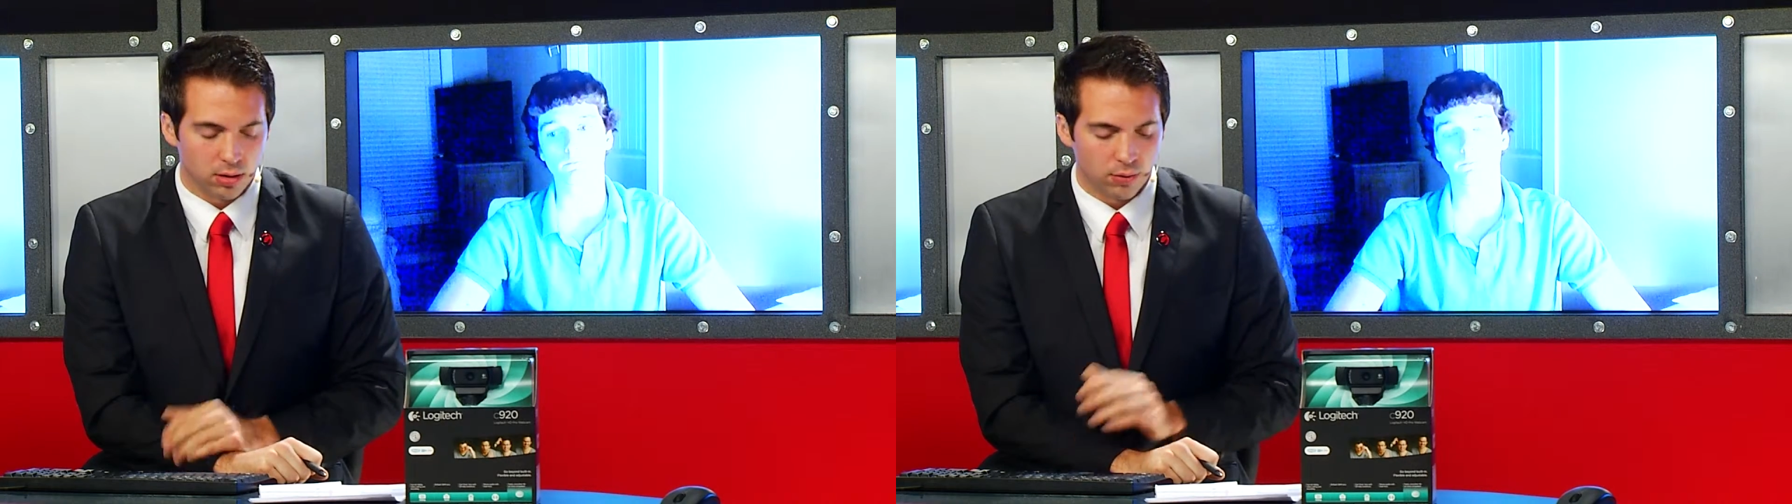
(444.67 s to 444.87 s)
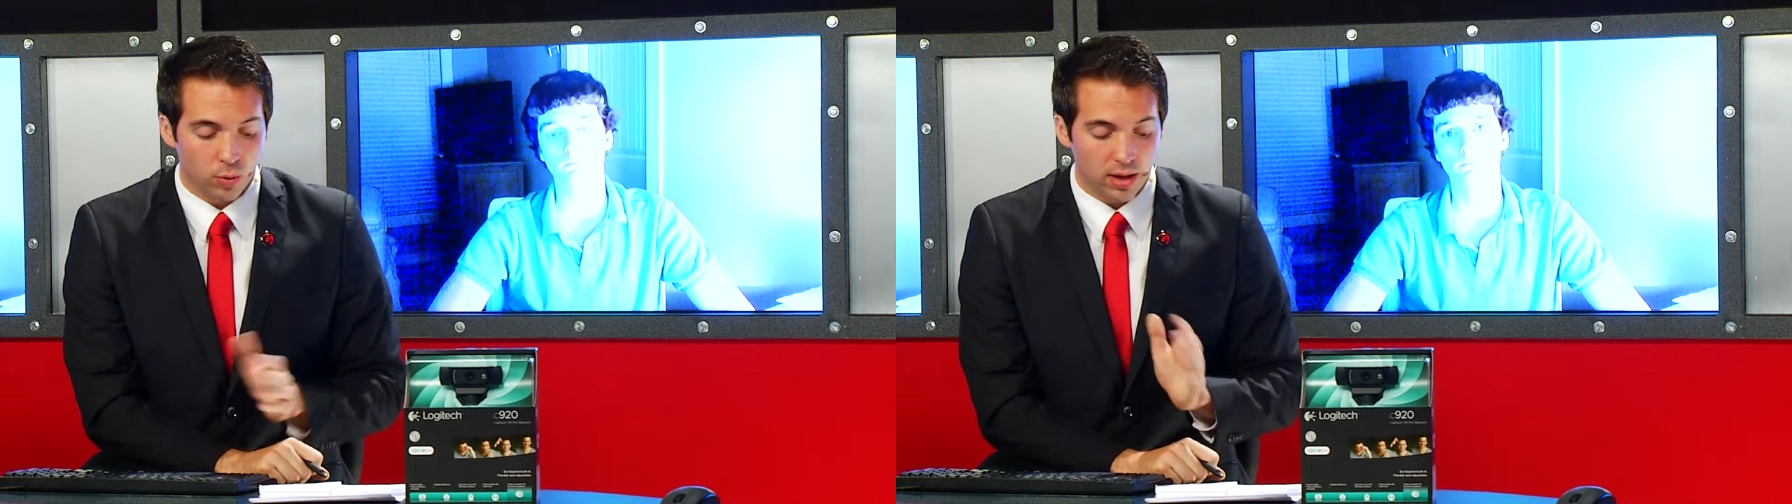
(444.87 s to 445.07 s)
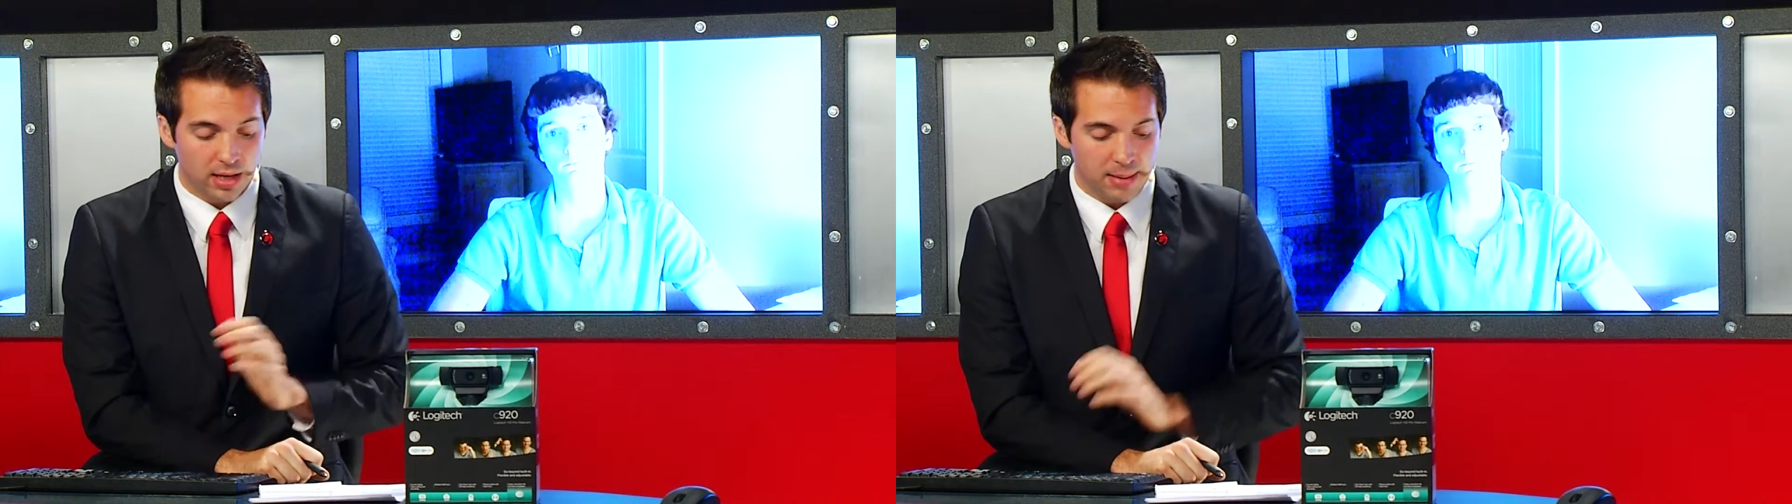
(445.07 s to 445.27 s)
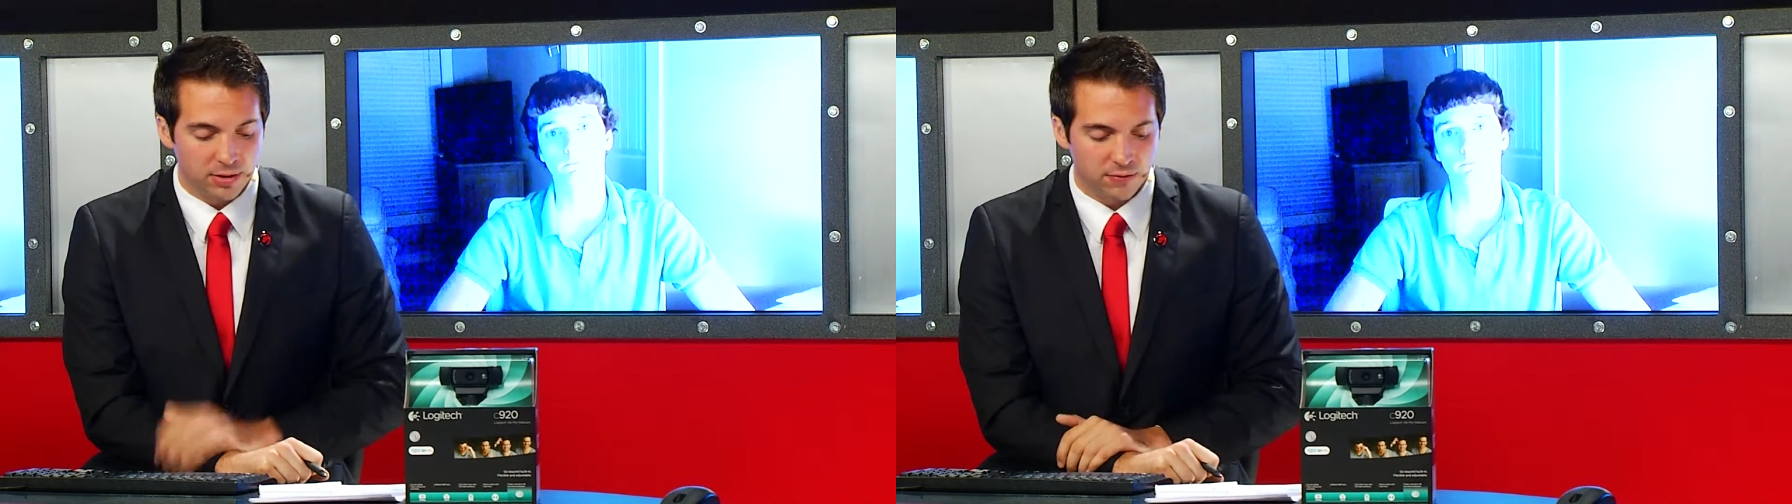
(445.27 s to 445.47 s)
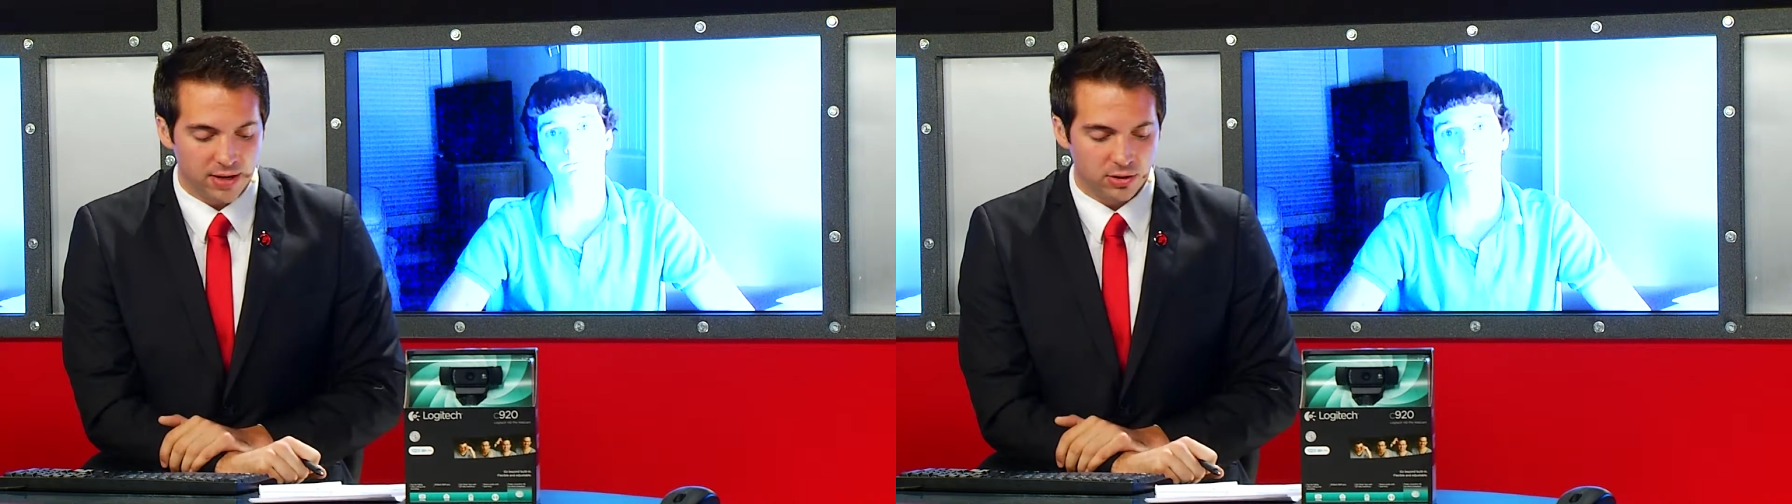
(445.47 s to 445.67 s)
or one of the
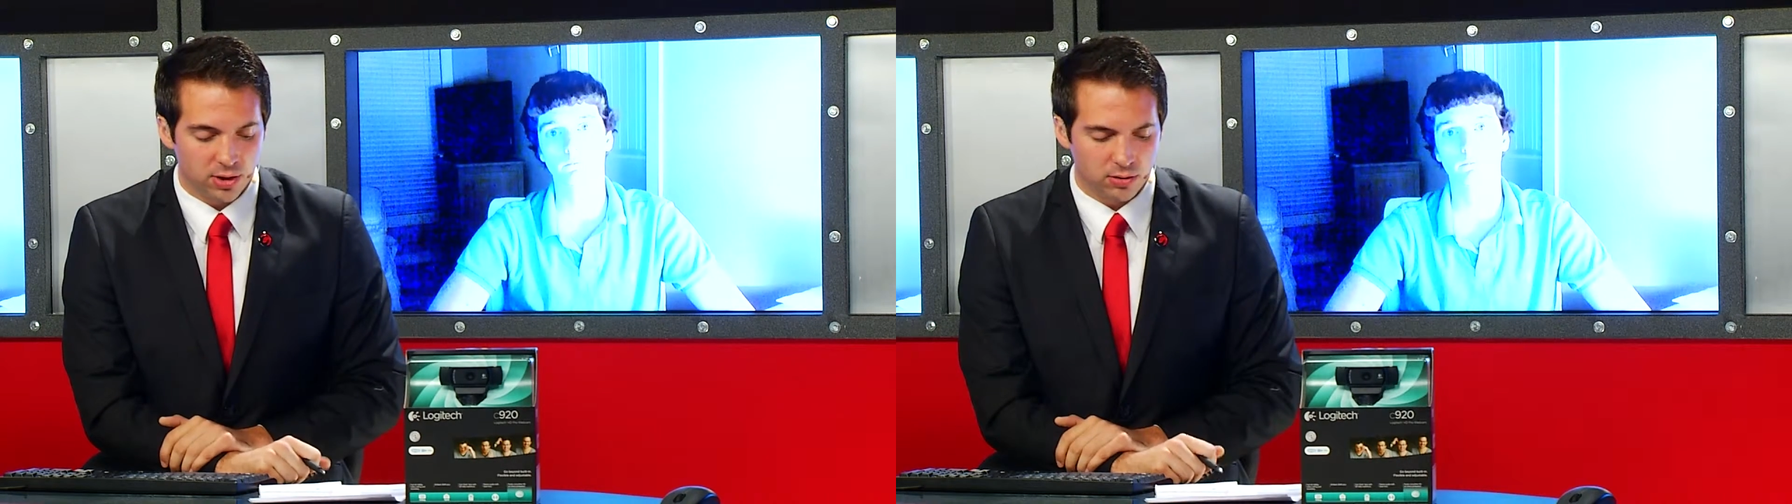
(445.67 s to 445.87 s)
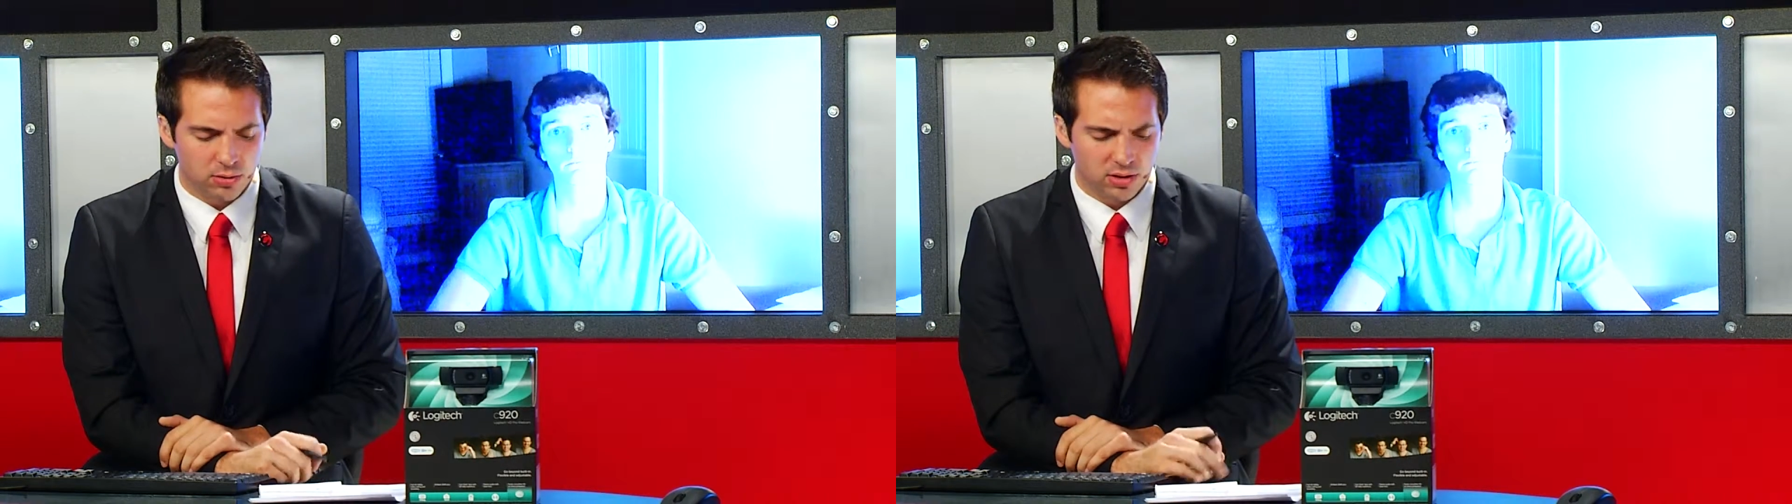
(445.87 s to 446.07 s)
games in Fates Chosen.